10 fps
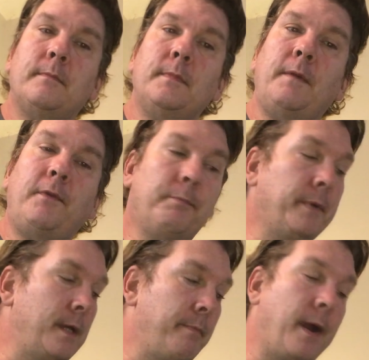if you
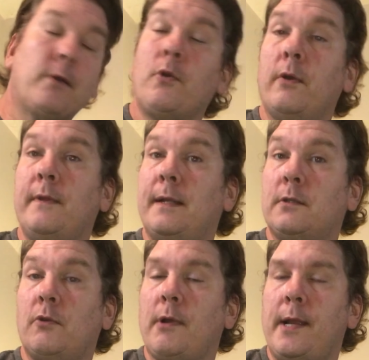play a bar chord, that's
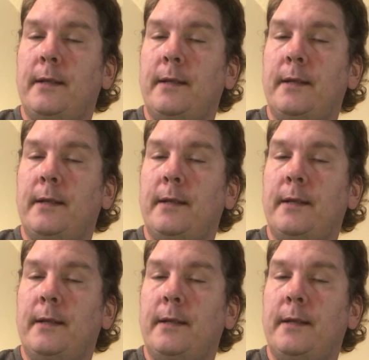great.